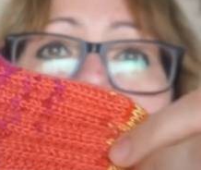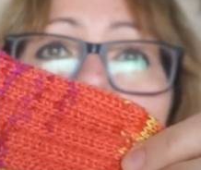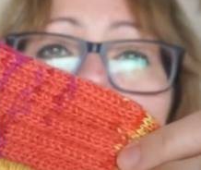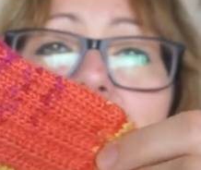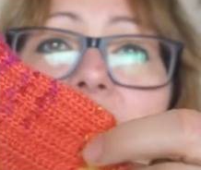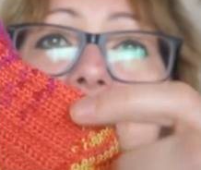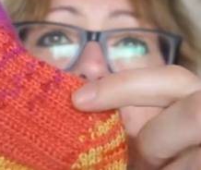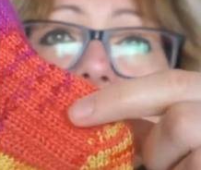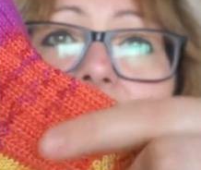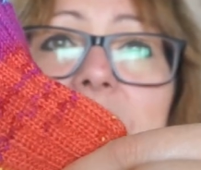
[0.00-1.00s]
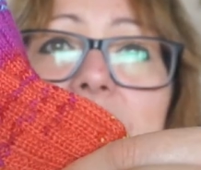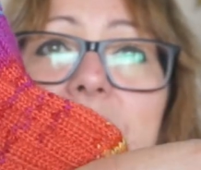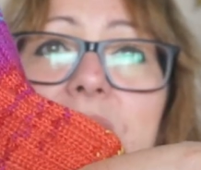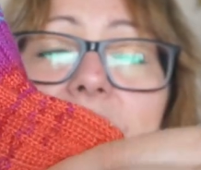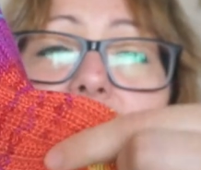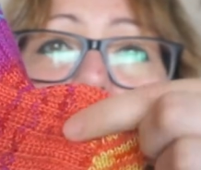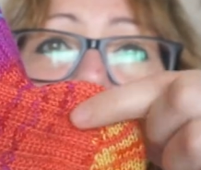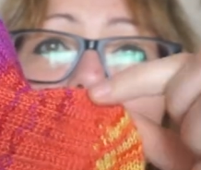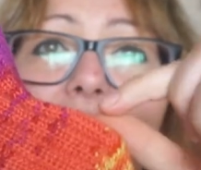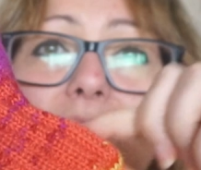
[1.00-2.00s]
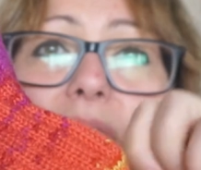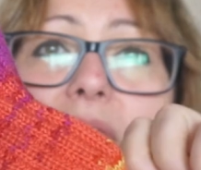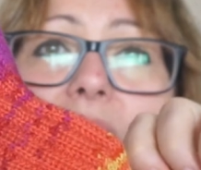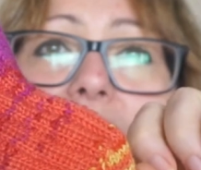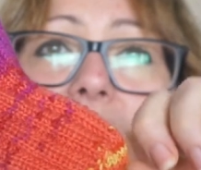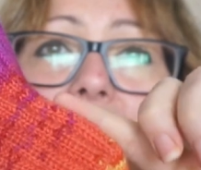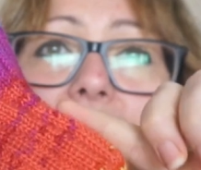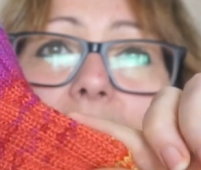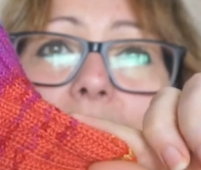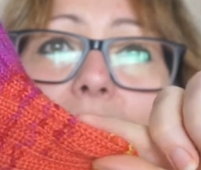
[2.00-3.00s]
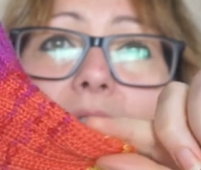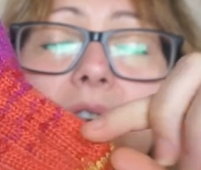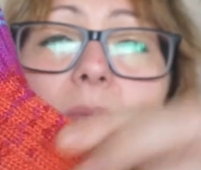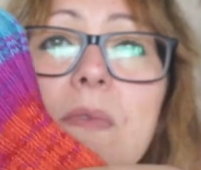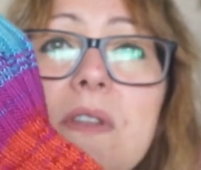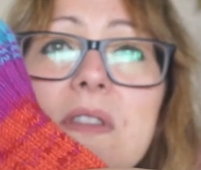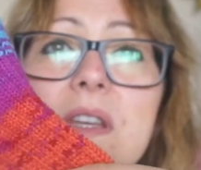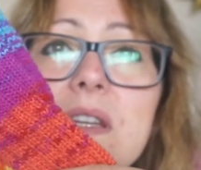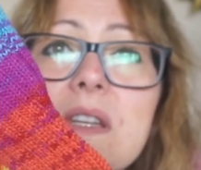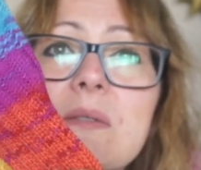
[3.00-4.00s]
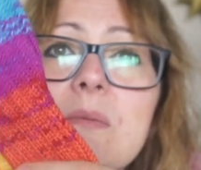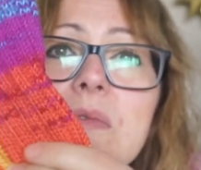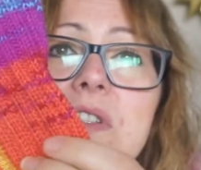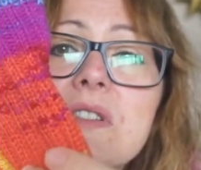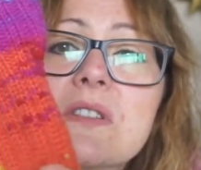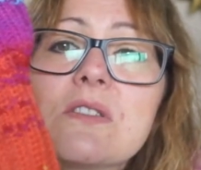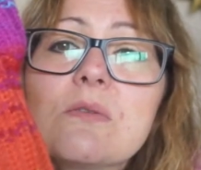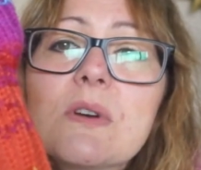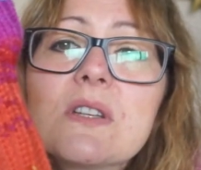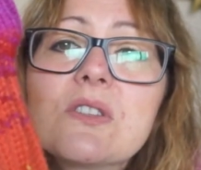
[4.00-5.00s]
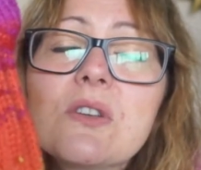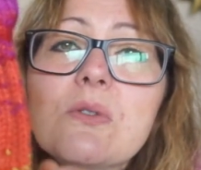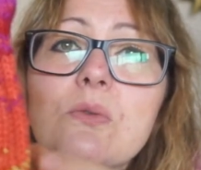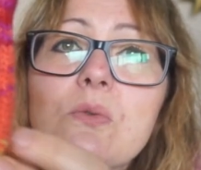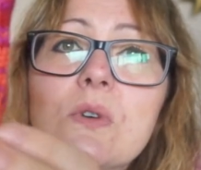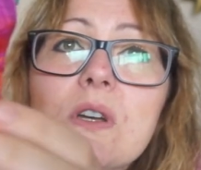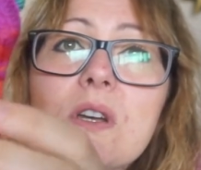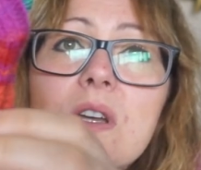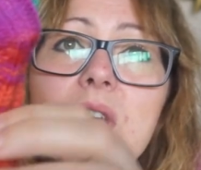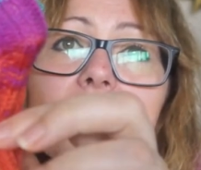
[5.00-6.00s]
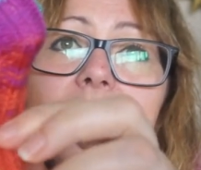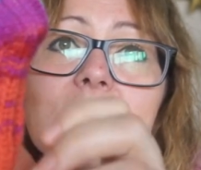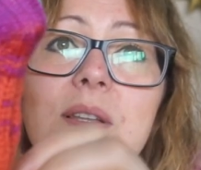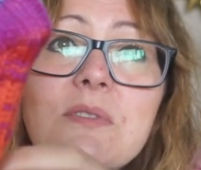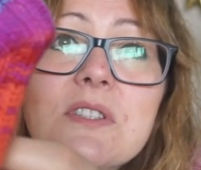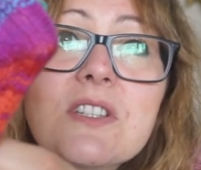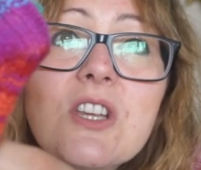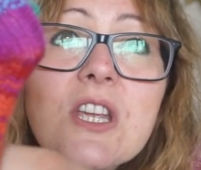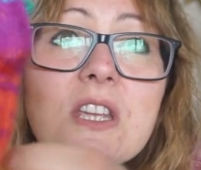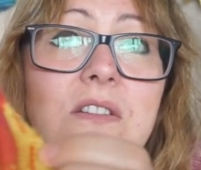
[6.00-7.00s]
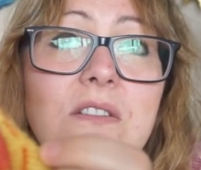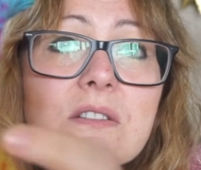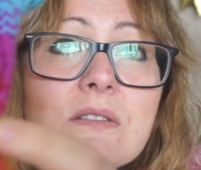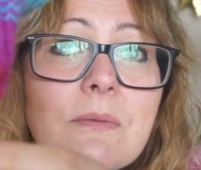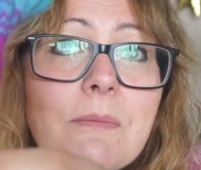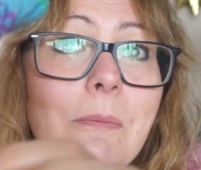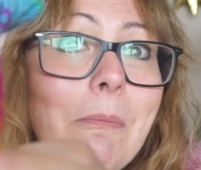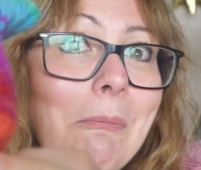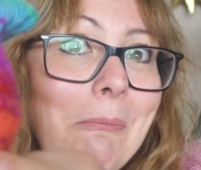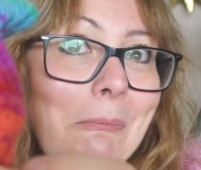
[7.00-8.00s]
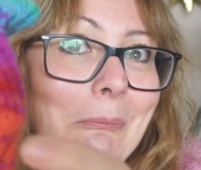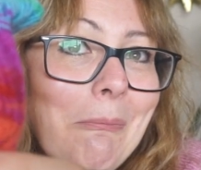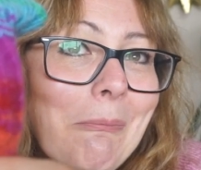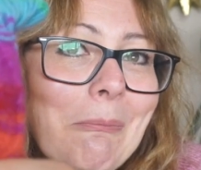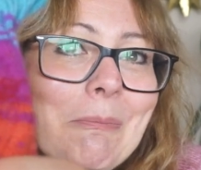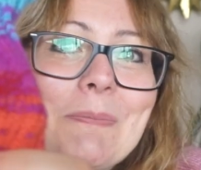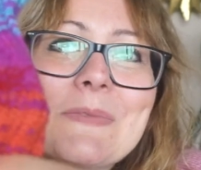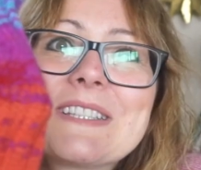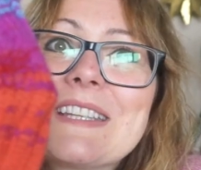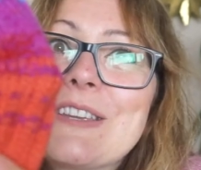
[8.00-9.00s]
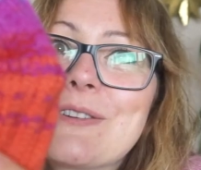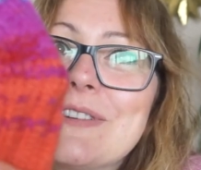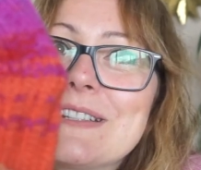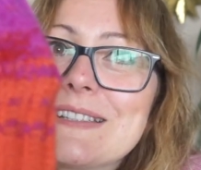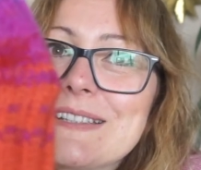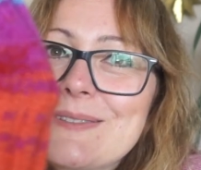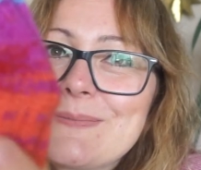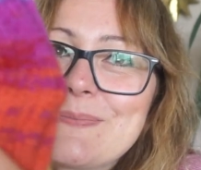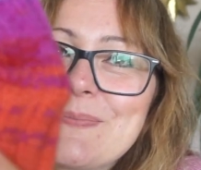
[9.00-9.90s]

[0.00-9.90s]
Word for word: I did the heel that I've discovered I can do from Athenaeum, which is 2x2 slip stitch heel. Secrets.